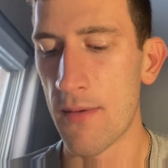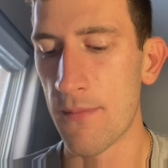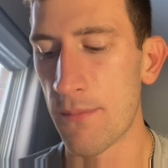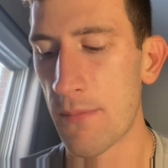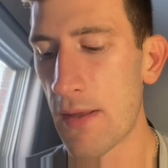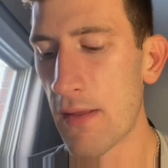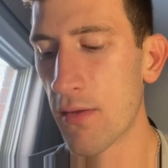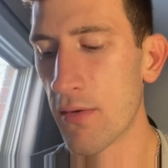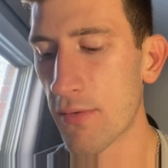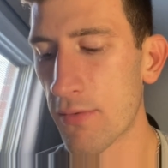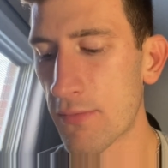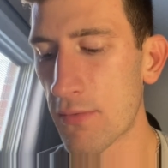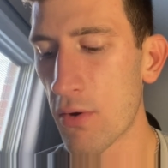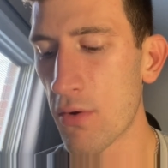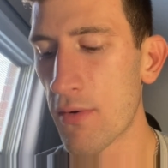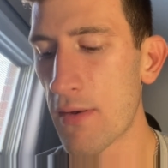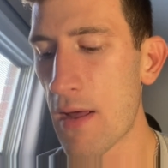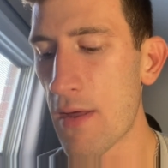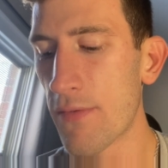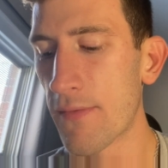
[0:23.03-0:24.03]
Baylor
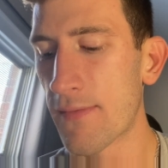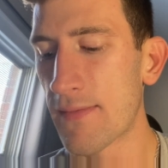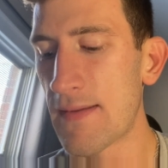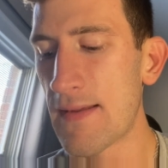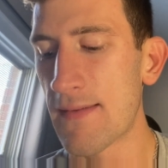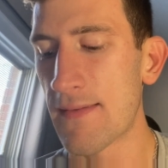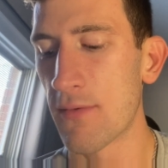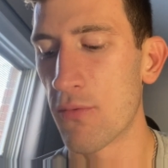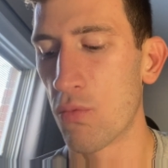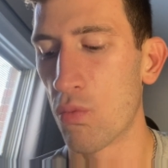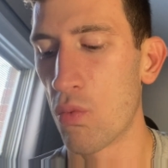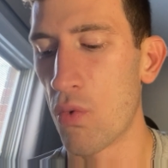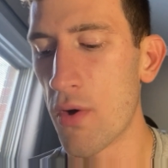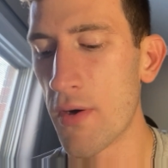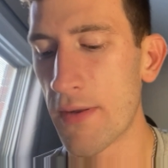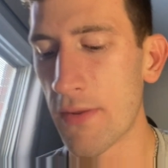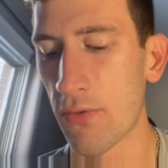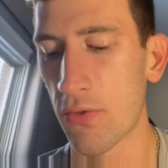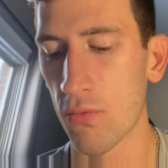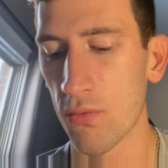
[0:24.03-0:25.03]
started out the season
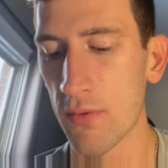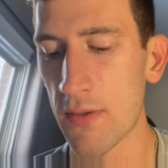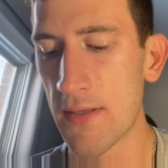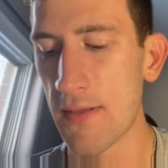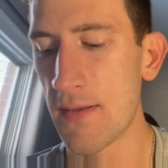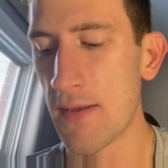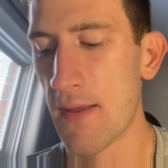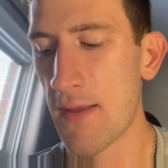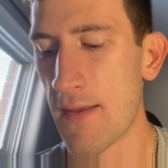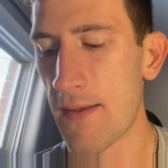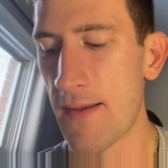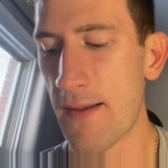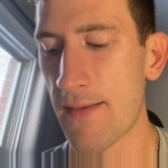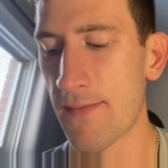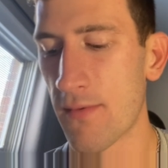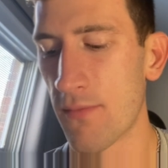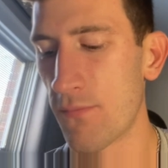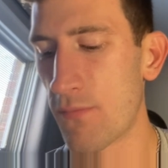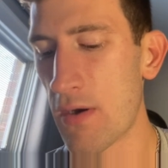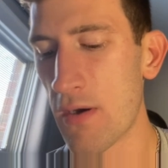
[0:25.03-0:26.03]
1-3, had
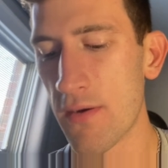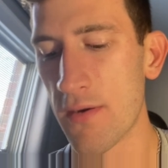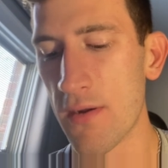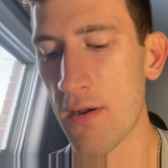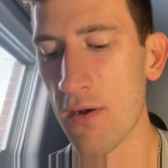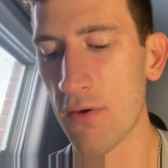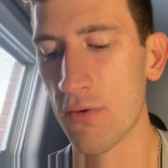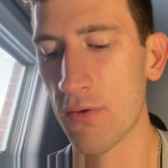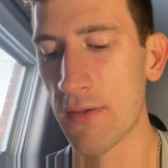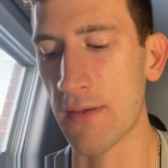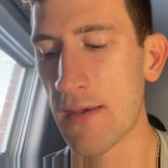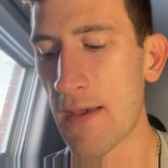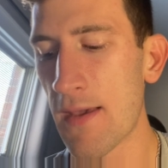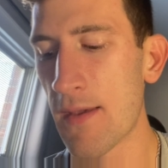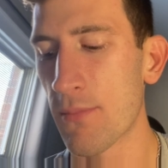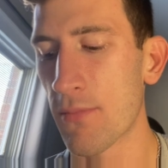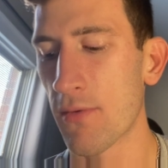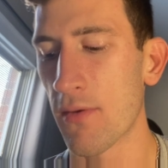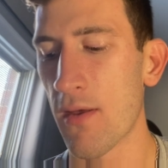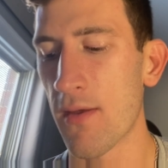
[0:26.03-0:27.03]
some very ugly
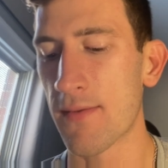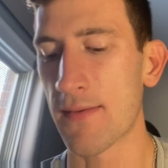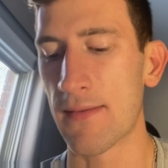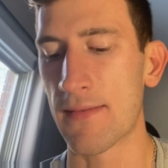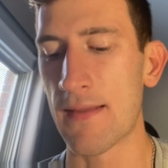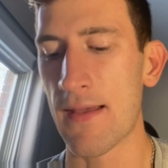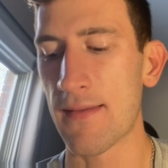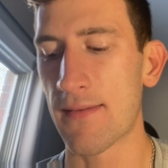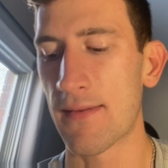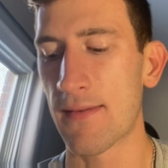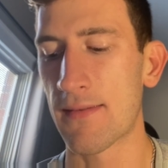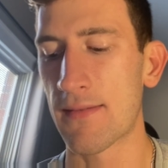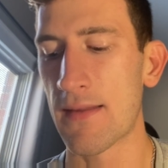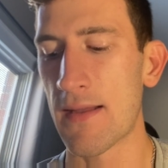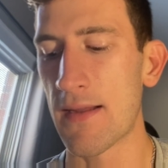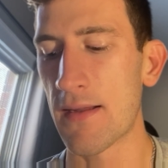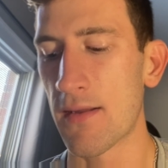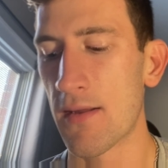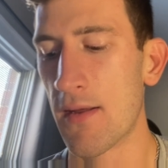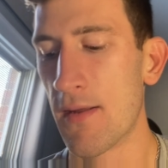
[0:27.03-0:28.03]
games, lost to Texas
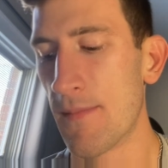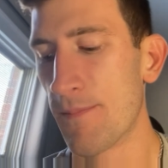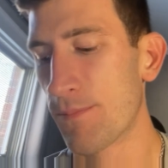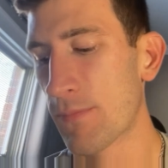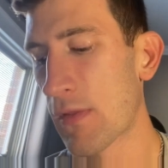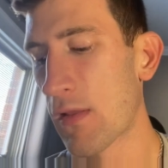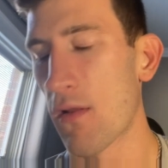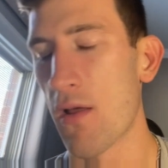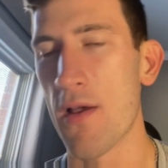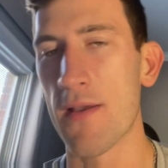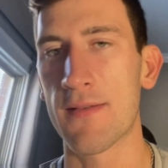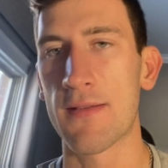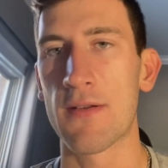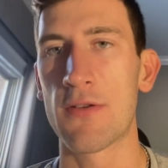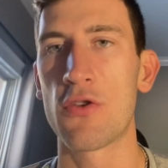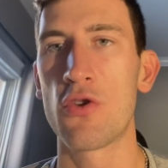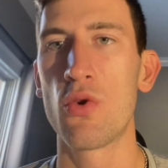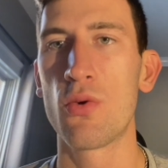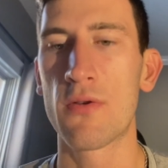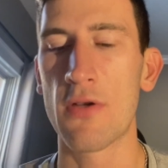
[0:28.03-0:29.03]
State, lost to
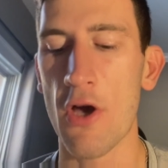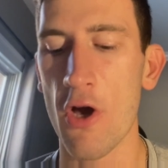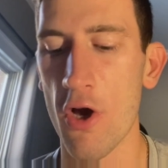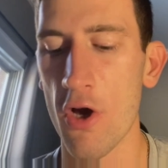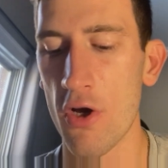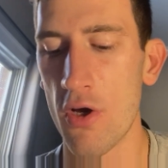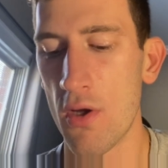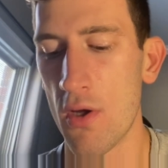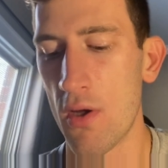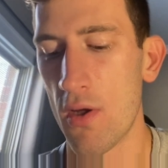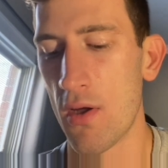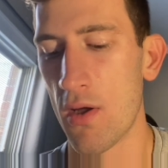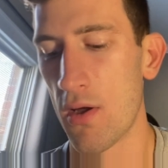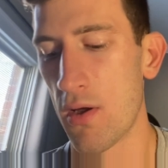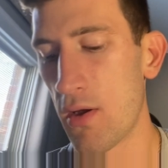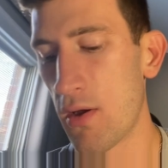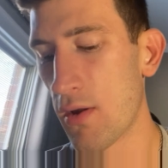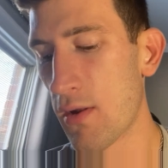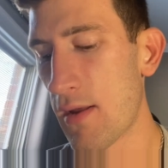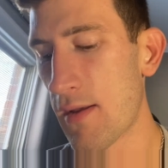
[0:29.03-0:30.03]
Utah.
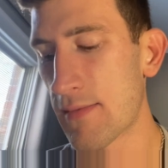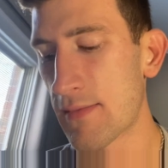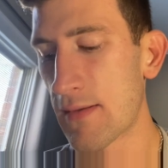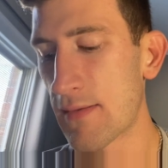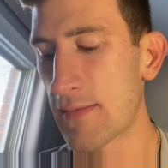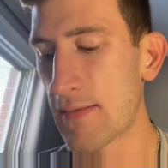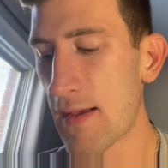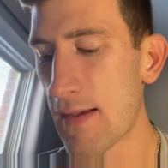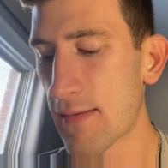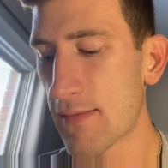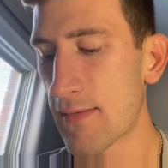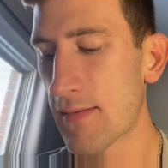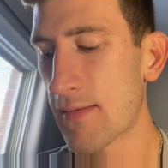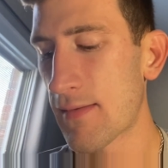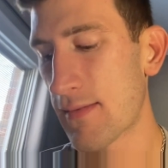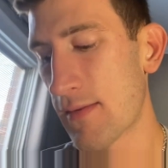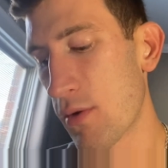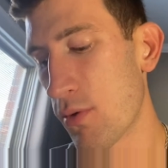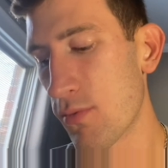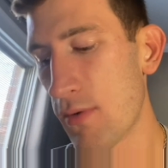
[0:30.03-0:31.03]
Lost to Texas,
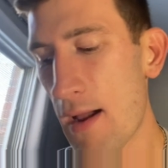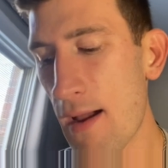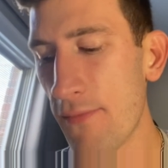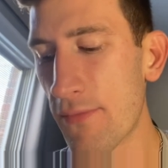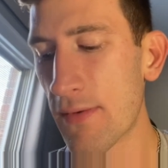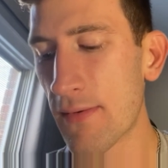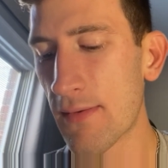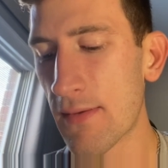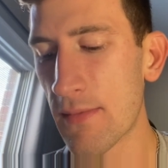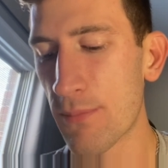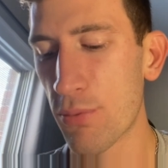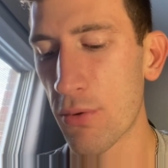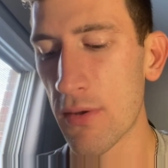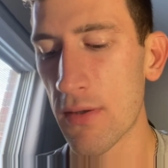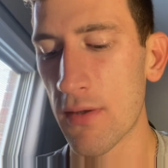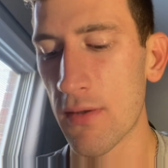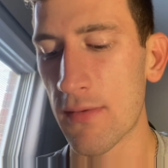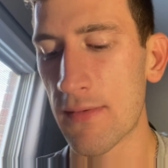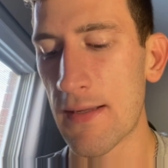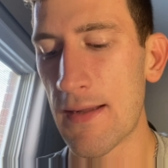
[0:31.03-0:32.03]
so obviously pretty
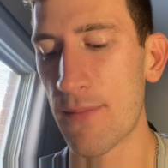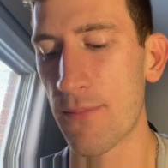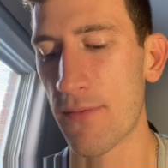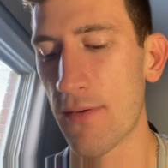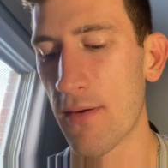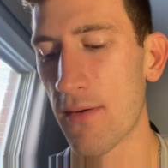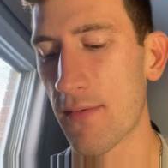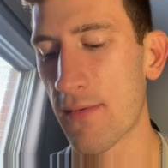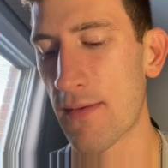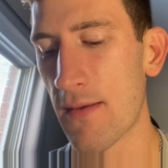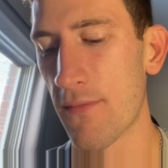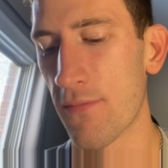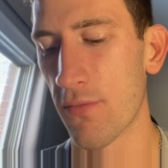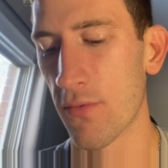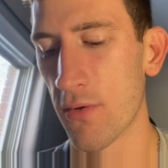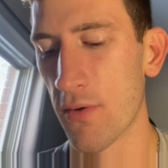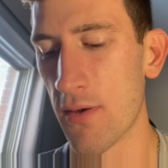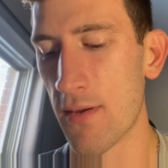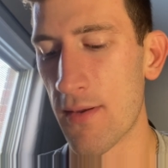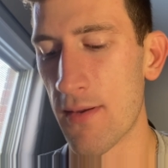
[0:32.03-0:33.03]
good teams there except
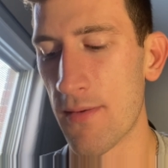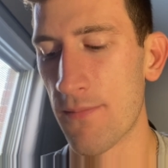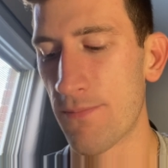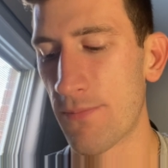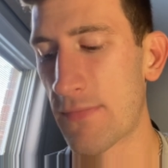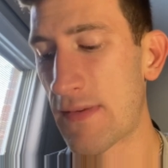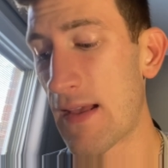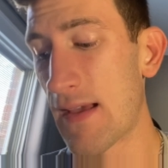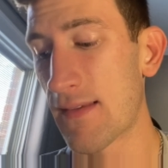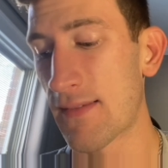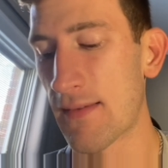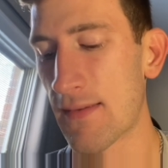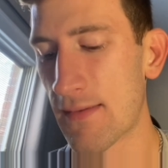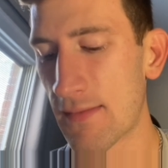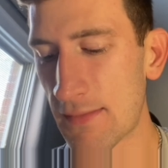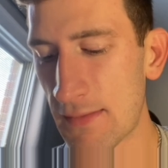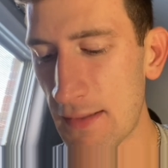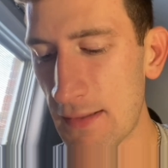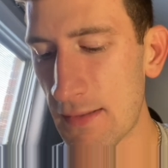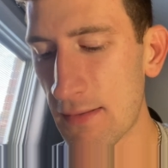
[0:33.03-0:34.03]
for Texas
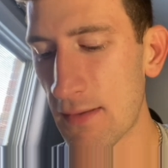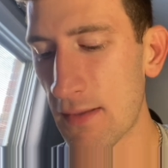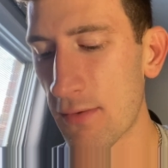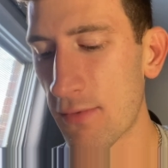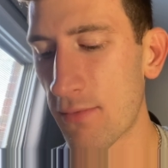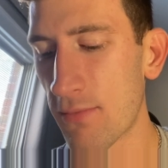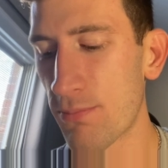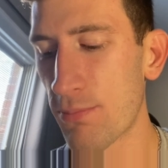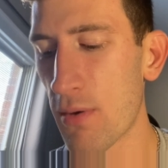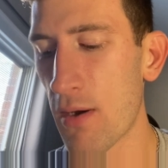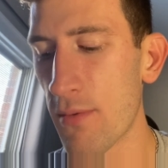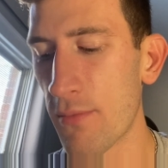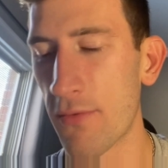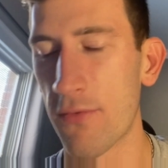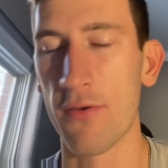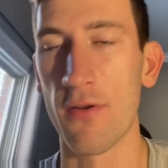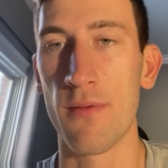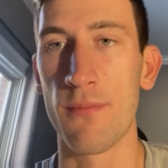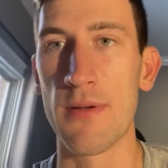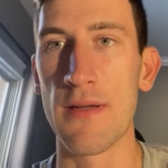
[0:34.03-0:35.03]
State. They probably
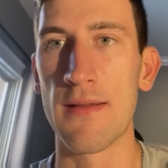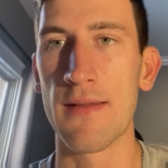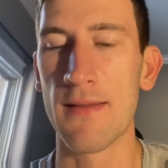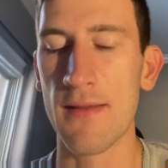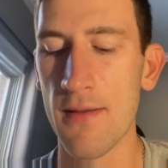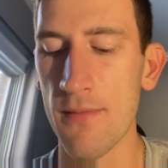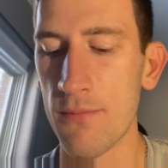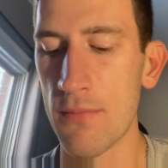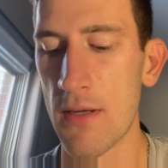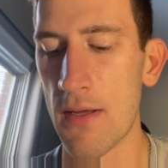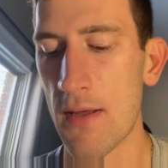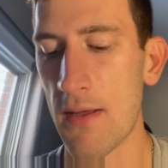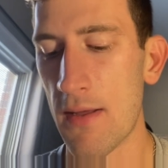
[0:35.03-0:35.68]
should have beaten them.